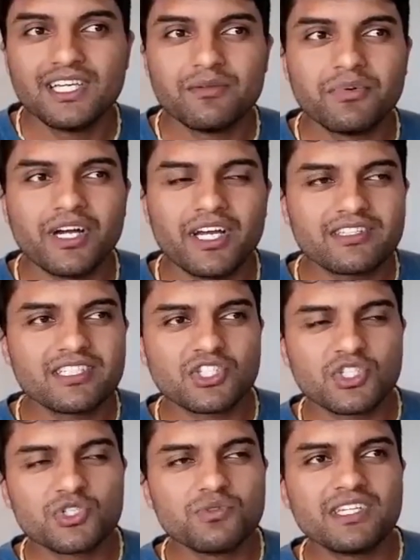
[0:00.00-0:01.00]
But I think
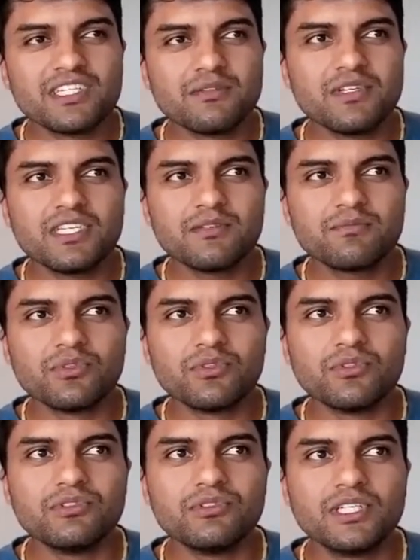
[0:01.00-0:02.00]
too many
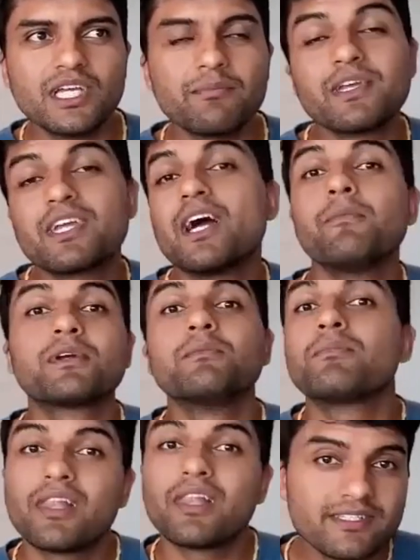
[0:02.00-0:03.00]
people become
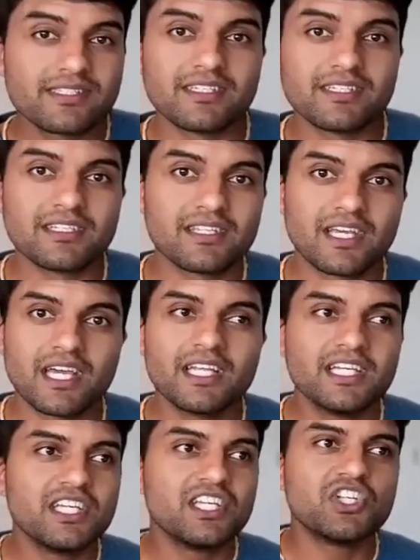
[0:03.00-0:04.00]
complacent that,
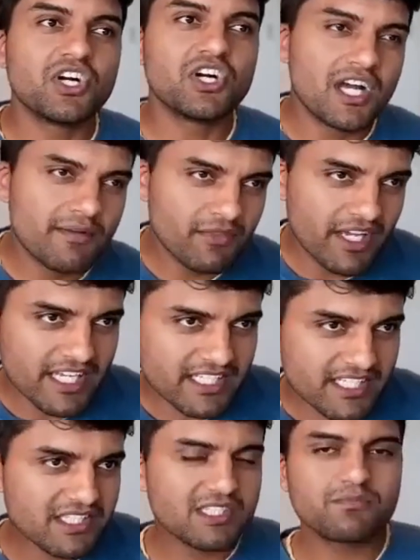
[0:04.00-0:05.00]
you know, I'm like
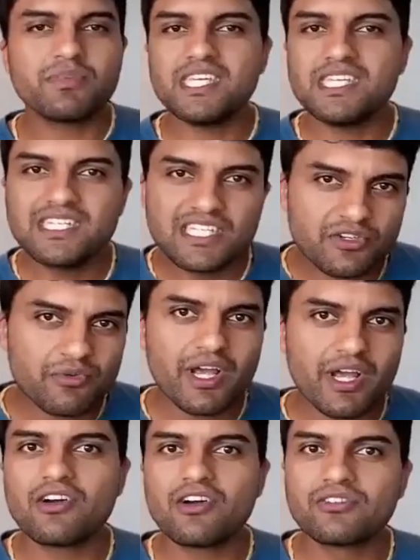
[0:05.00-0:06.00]
speeding
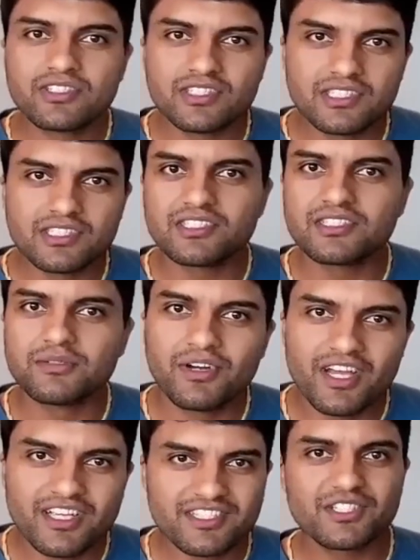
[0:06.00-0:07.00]
around the
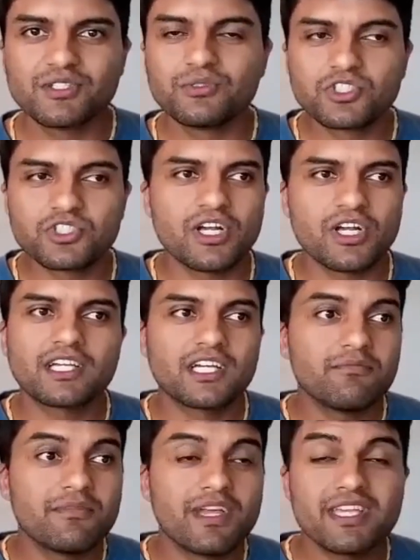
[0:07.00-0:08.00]
bicycle track.
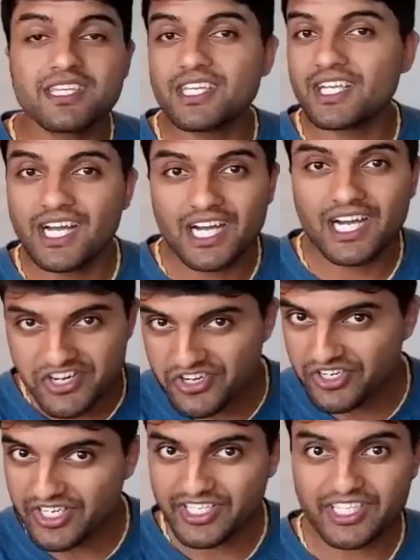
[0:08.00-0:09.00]
I'm making
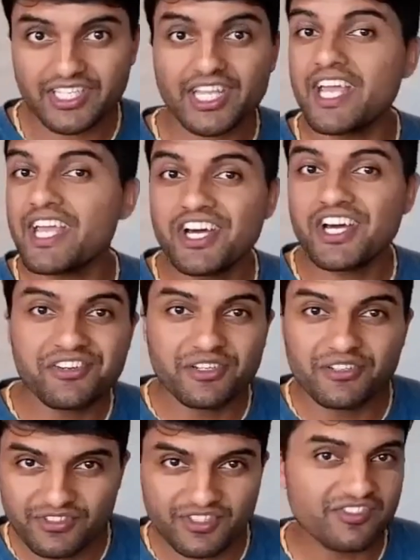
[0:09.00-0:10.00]
100K,
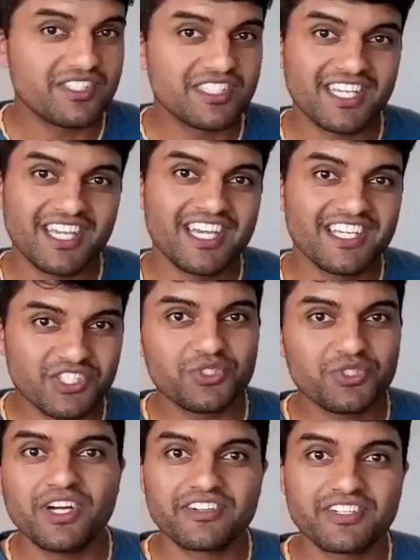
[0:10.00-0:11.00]
150K,
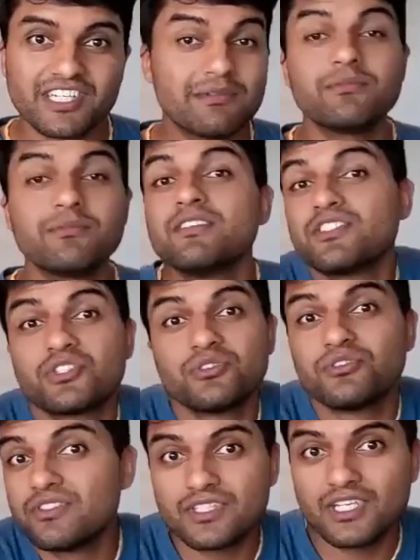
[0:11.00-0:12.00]
200K, maybe even
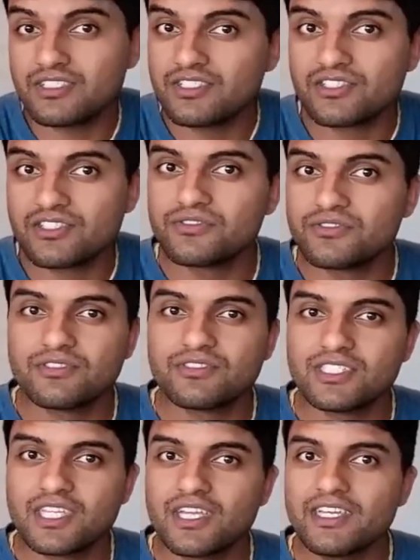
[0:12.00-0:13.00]
250, I don't know,
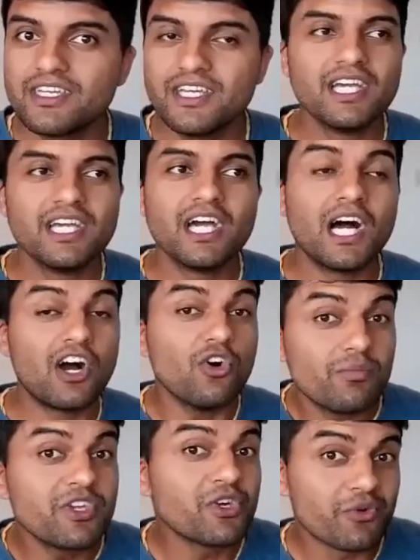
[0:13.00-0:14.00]
250K.
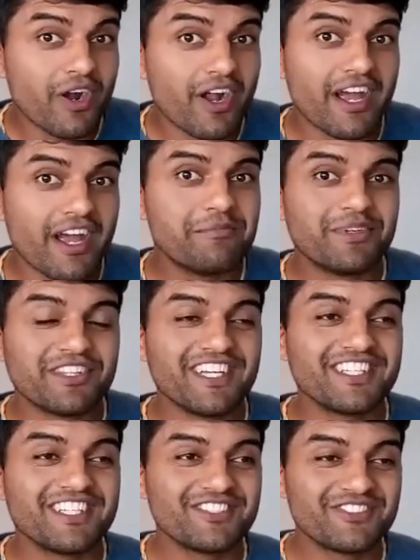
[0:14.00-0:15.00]
I'll be all right. But
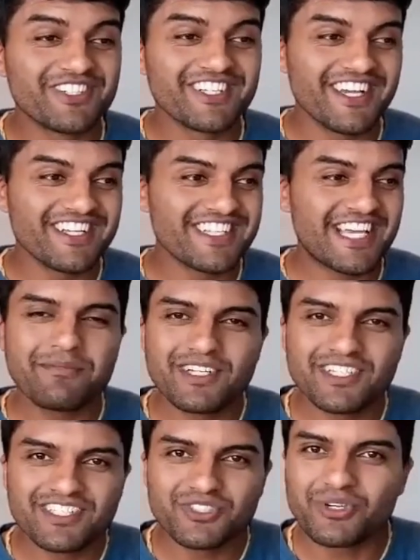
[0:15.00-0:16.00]
then you realize how
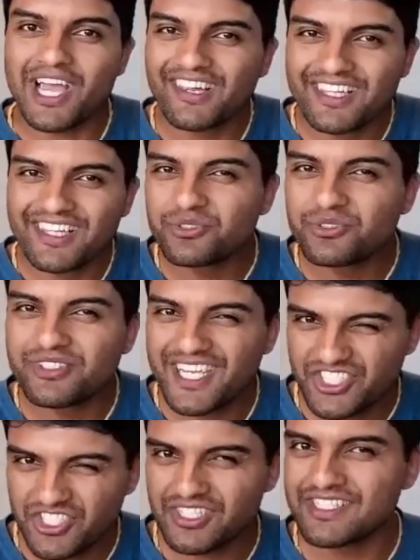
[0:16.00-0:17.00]
much or how little they
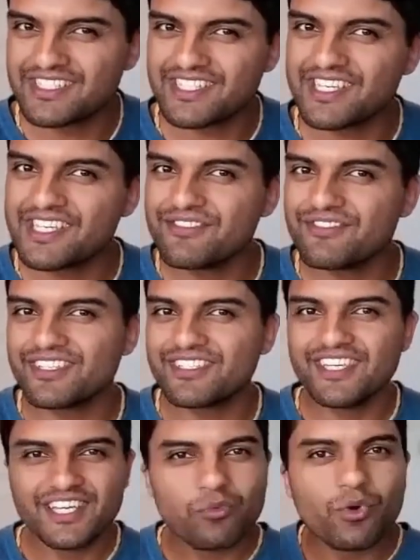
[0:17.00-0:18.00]
actually save and
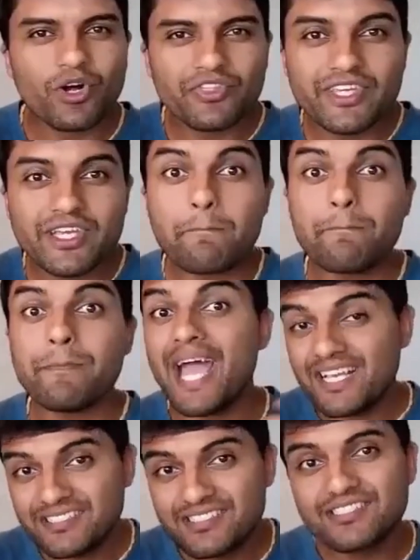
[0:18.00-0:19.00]
what their
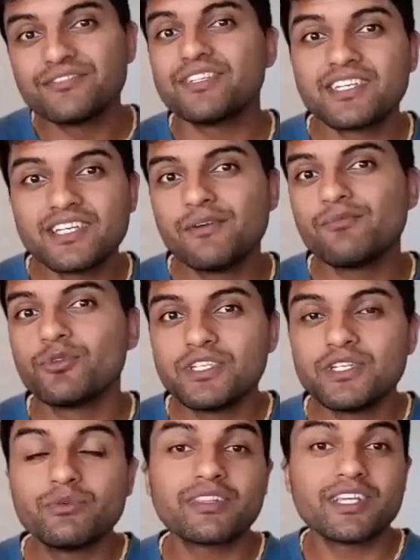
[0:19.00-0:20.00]
passive income will
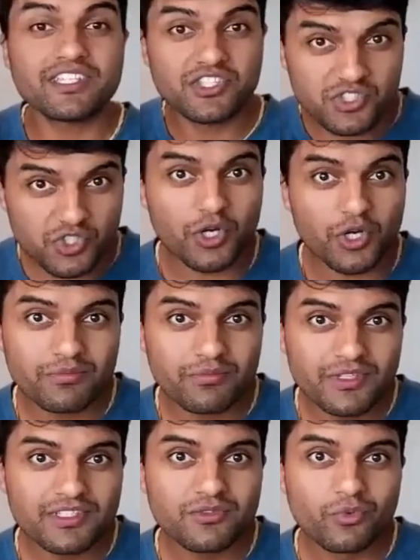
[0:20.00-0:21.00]
be when they stop
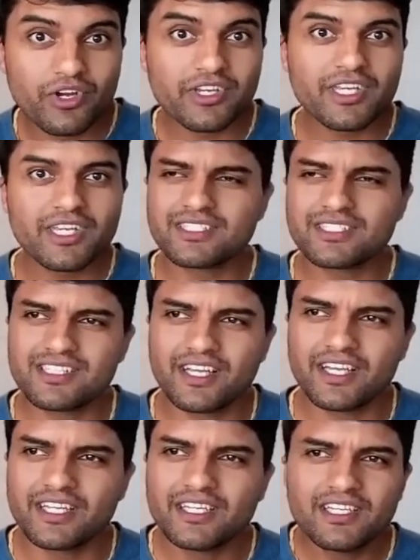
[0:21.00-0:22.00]
working. And it's
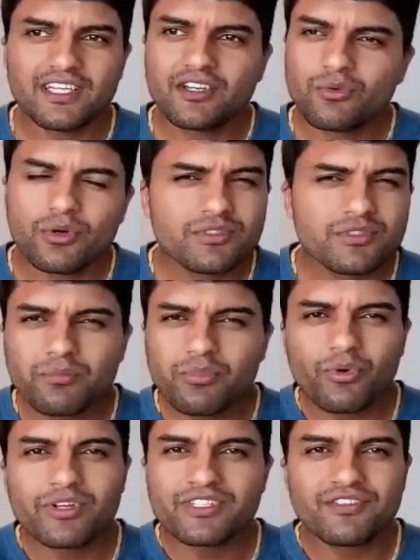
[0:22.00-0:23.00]
like, what was the
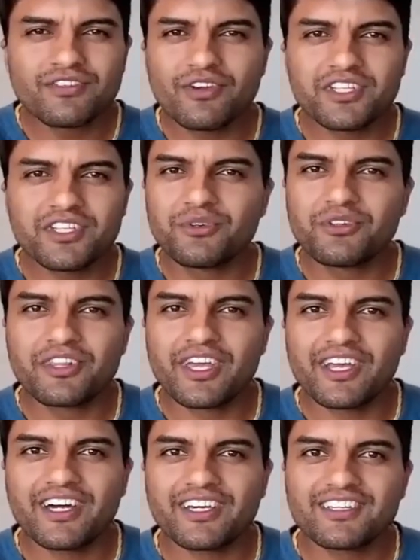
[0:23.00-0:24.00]
point of earning all
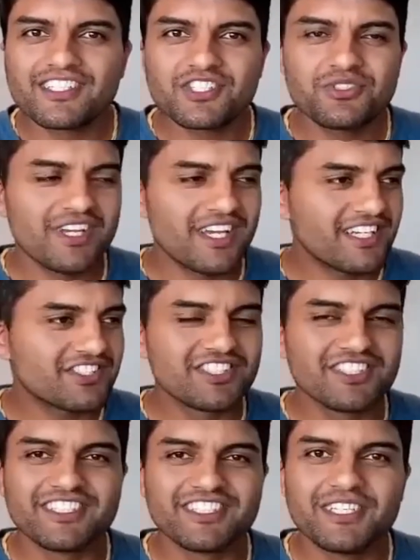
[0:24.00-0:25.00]
that unless you
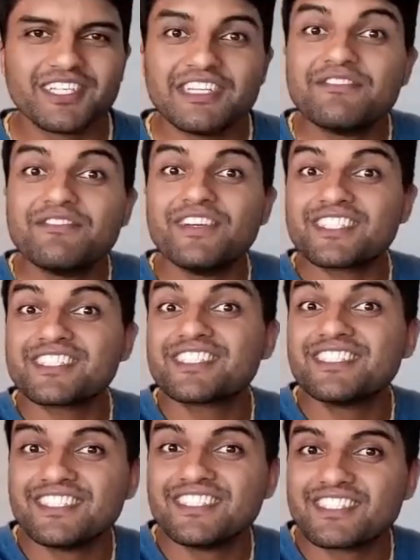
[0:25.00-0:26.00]
actually
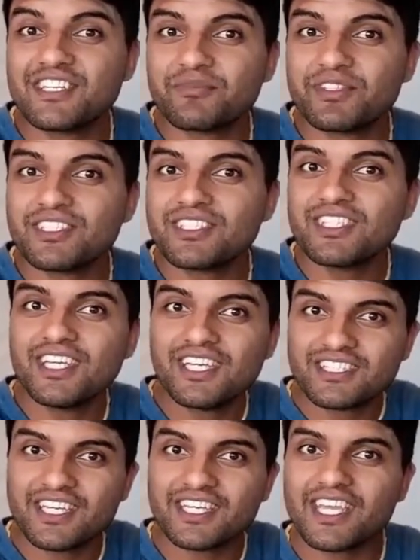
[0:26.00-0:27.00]
invested in something
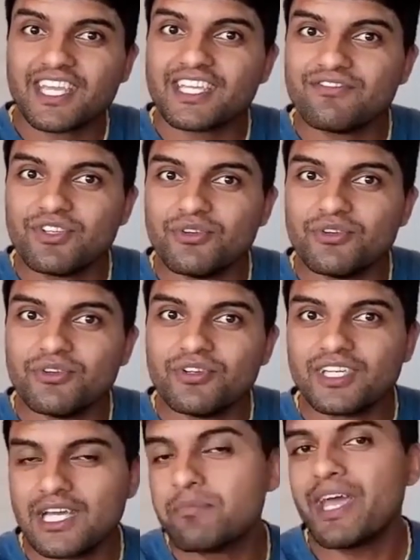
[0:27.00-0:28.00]
that gave you
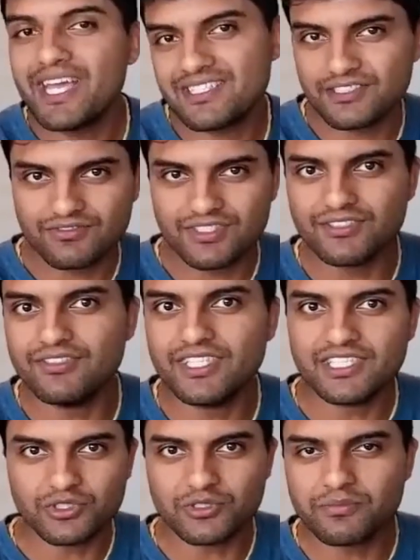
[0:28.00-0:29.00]
a passive
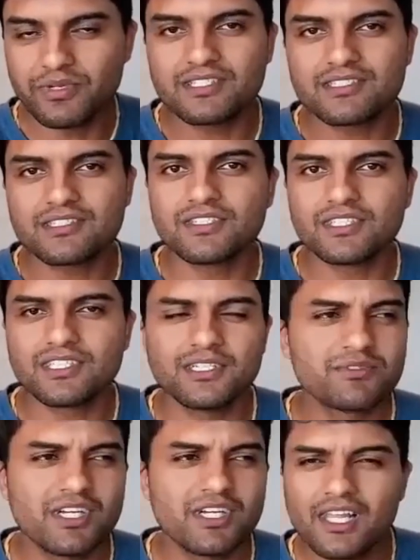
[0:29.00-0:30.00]
dividend or a passive
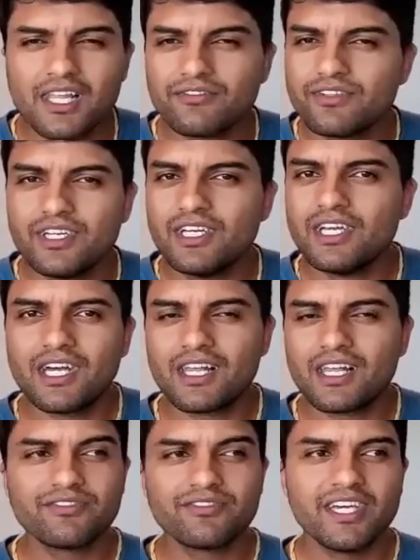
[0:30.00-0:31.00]
income? So I
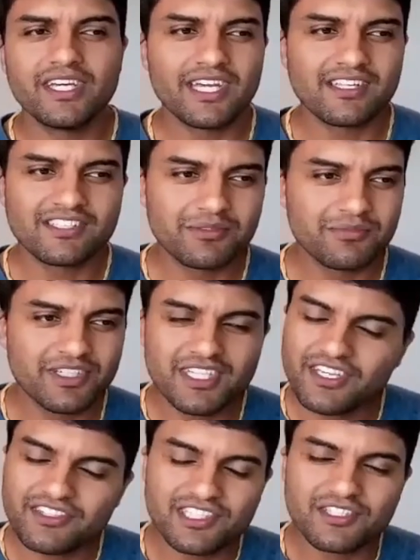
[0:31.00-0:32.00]
love that analogy. But
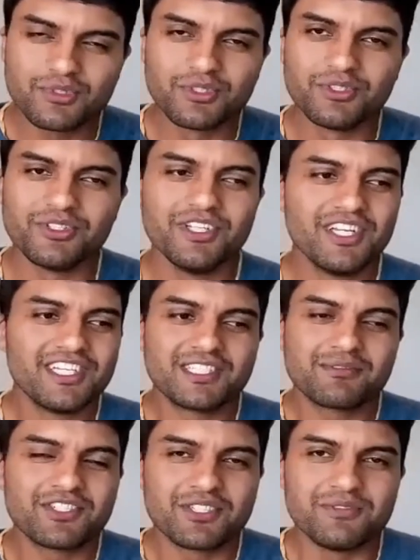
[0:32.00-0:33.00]
yeah, I think we're all,
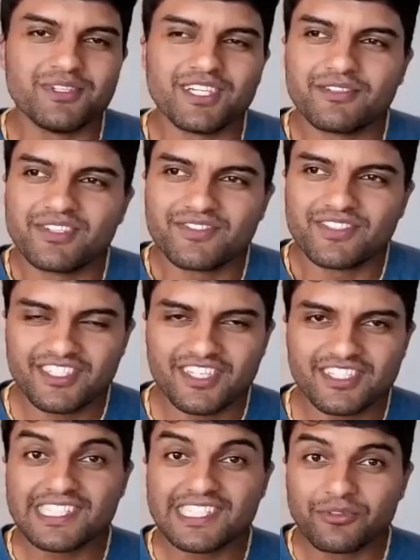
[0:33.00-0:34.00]
especially me, I'm
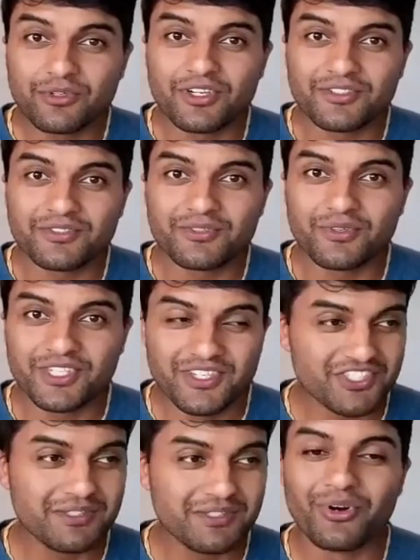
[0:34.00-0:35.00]
excited to hear what you
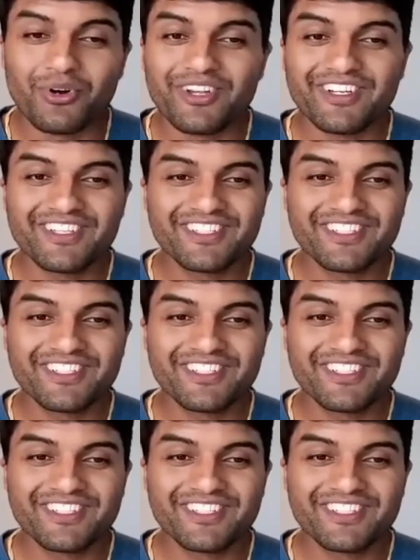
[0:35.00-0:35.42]
actually bought.